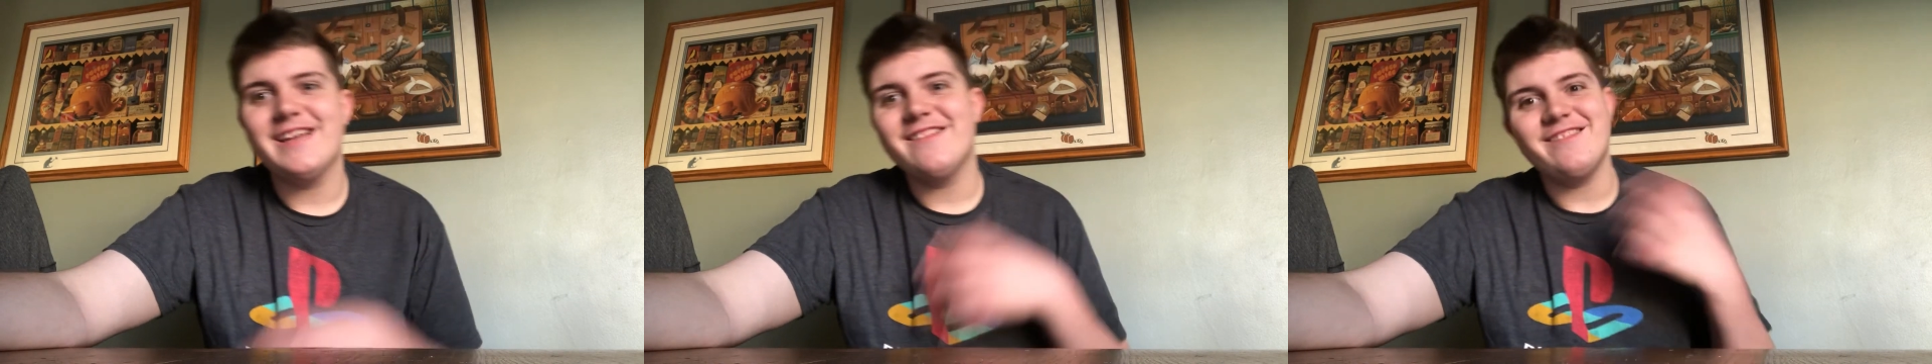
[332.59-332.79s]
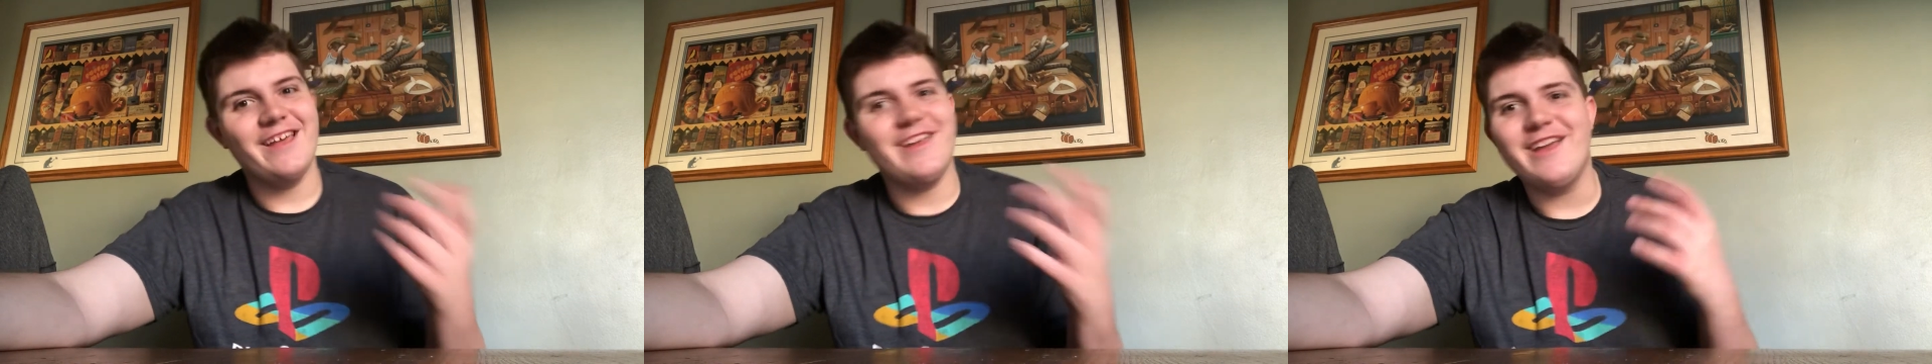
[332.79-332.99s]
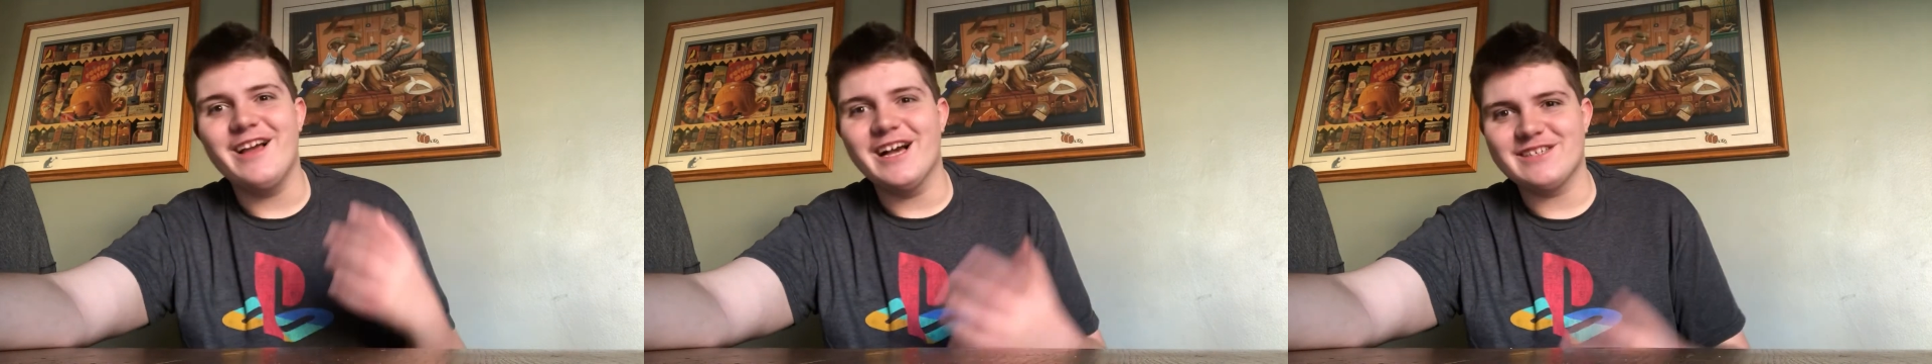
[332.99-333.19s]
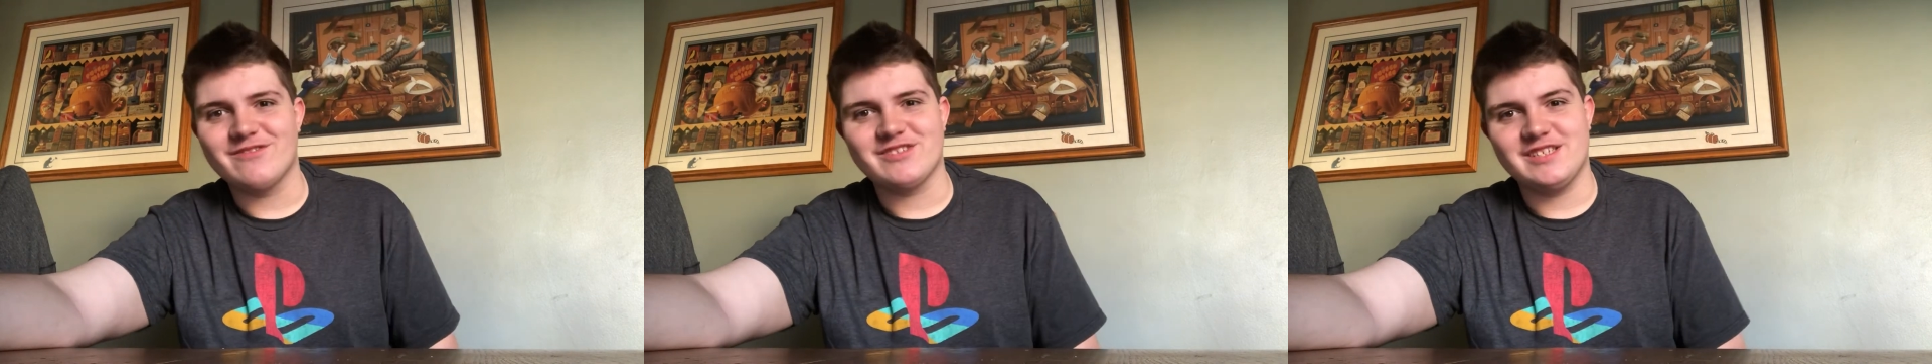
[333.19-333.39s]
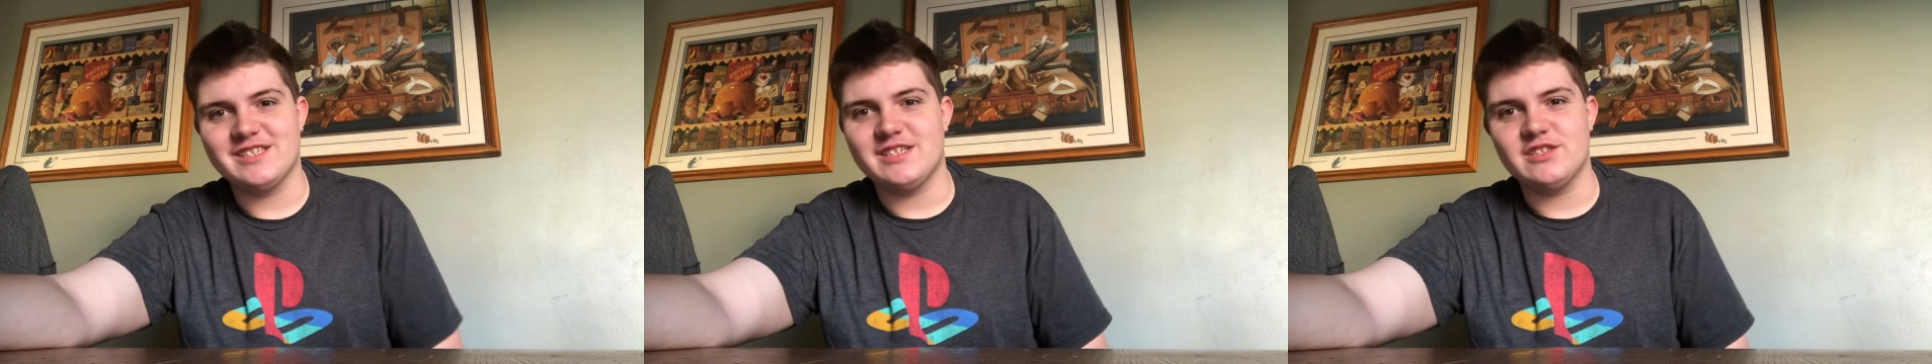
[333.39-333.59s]
Thank you guys for
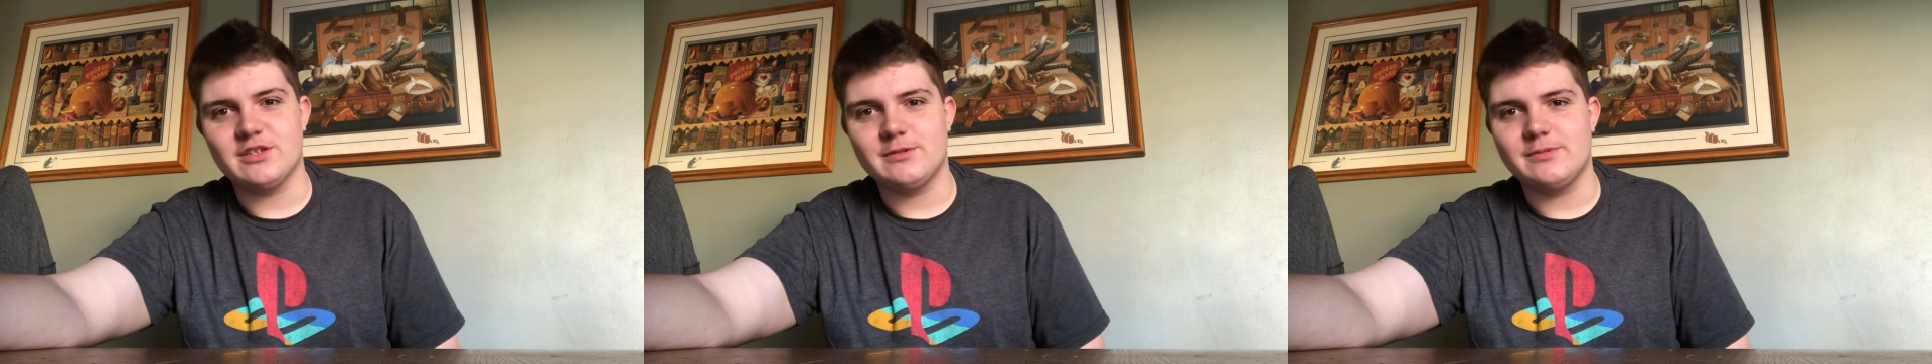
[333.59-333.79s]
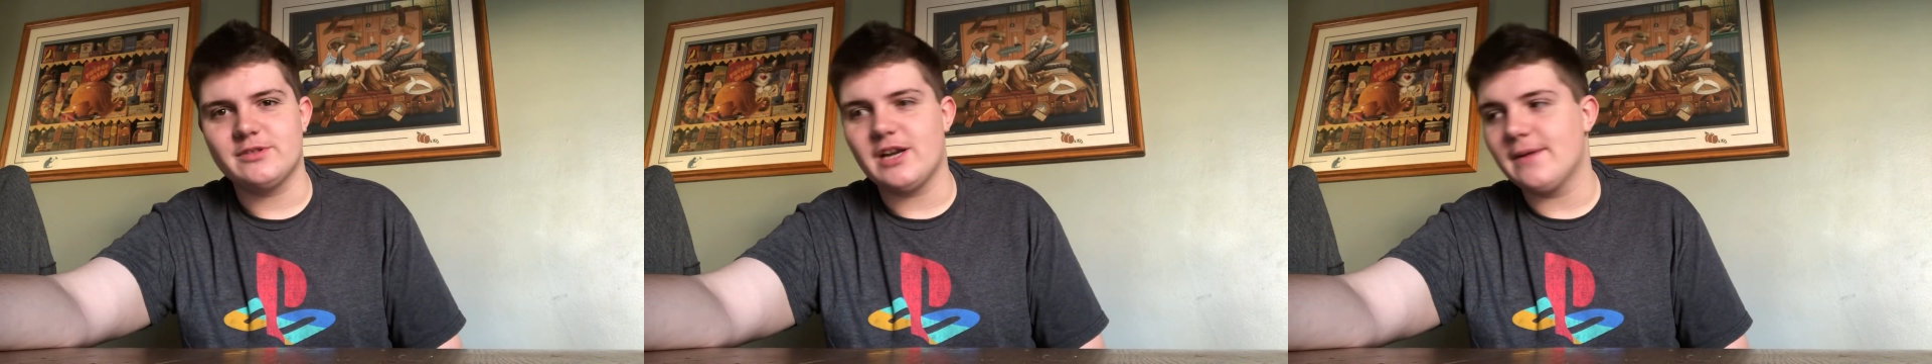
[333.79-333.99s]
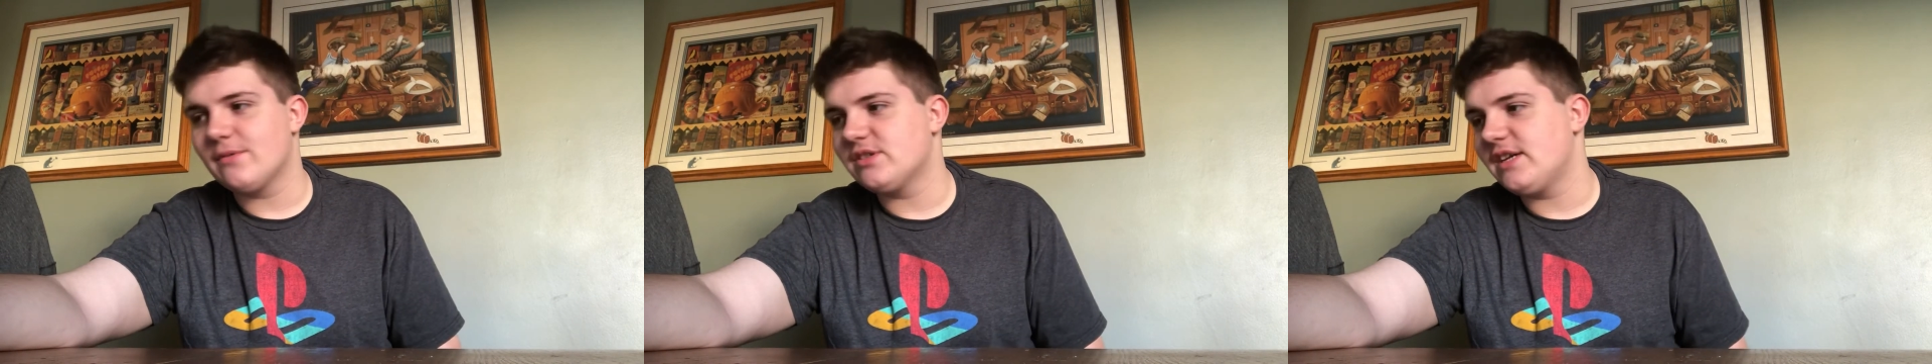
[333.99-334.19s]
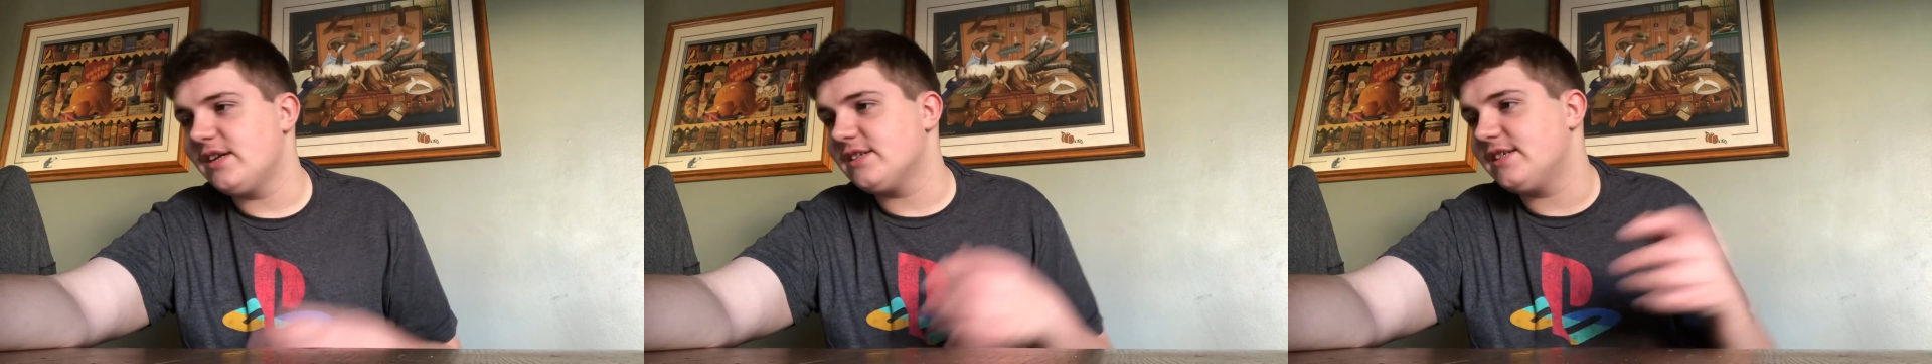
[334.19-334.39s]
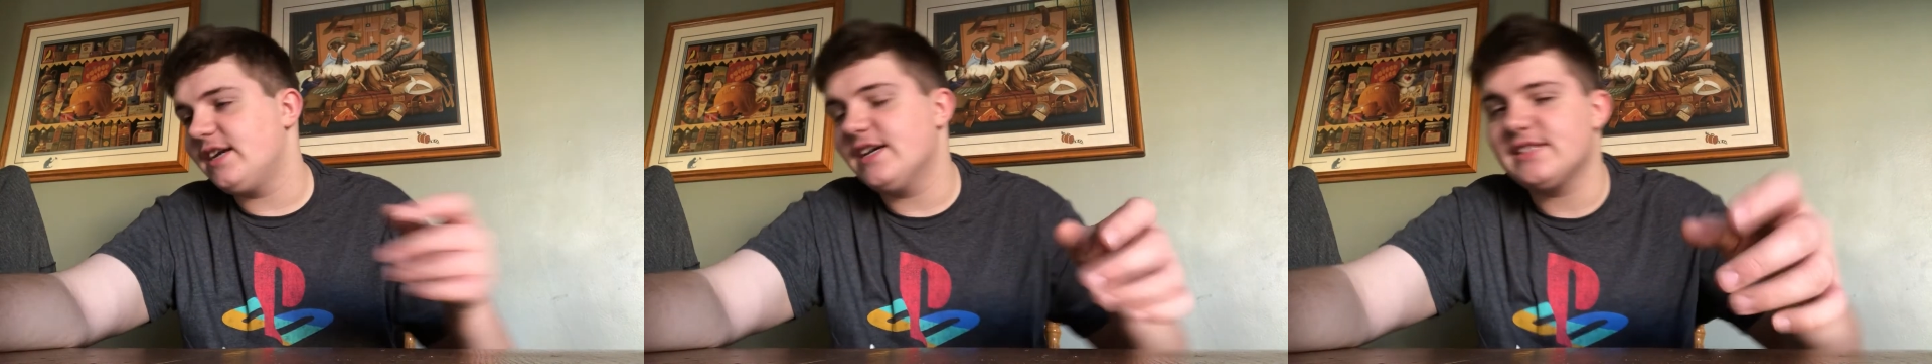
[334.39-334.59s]
600 subscribers, and I'll
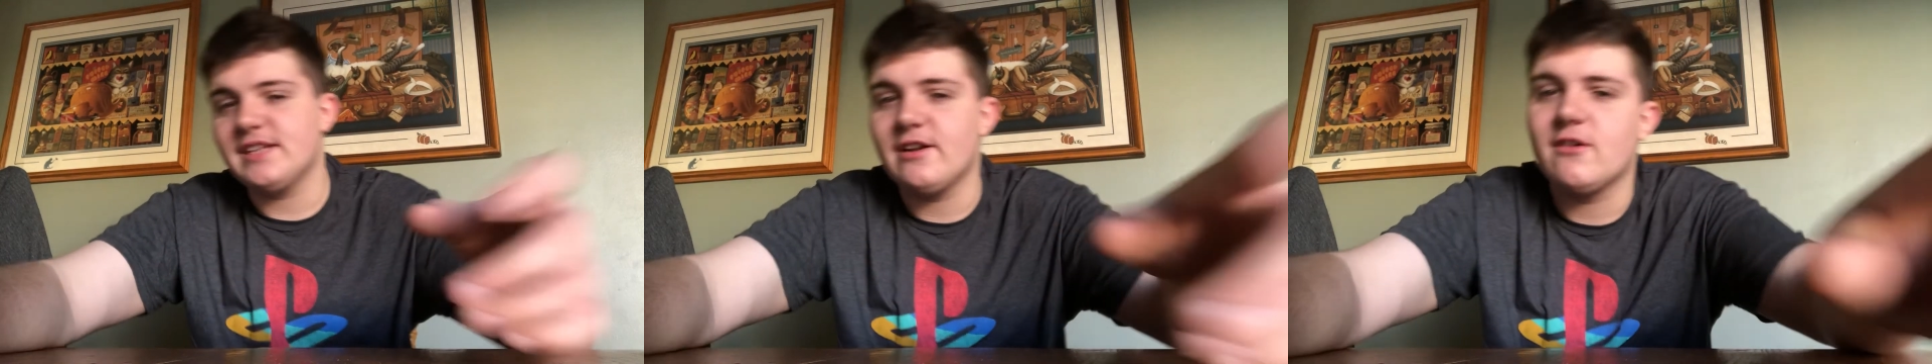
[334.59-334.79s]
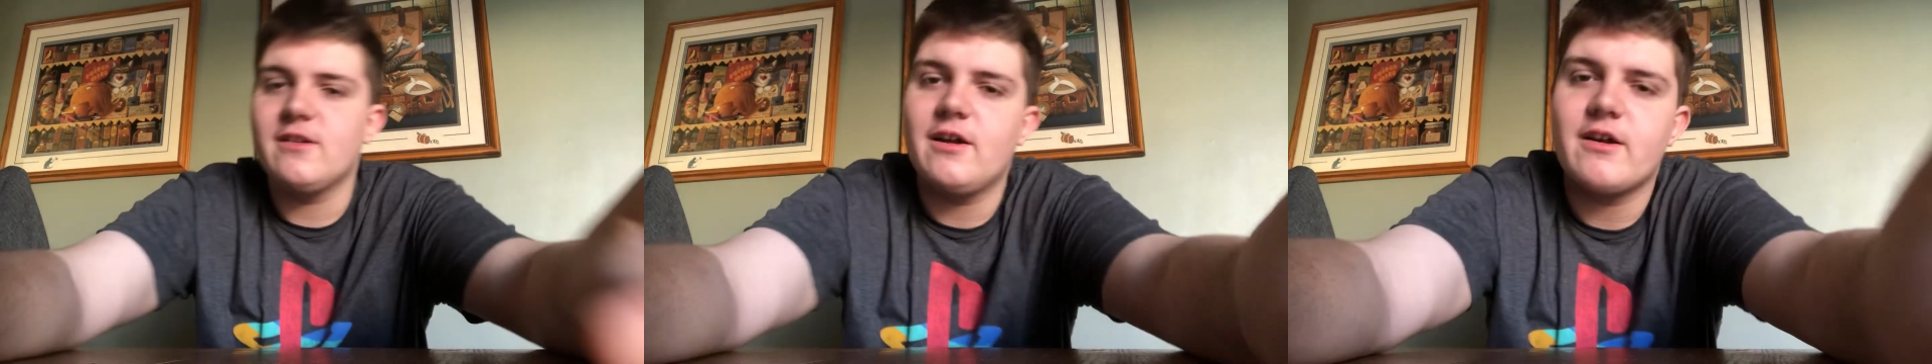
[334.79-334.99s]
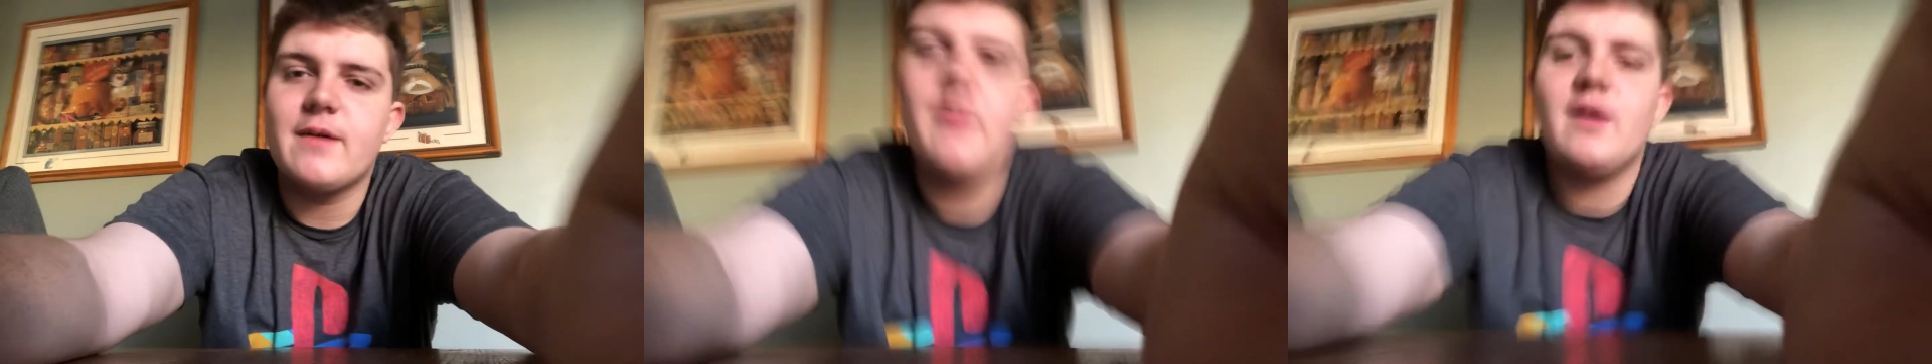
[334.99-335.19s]
see you guys later. Now, come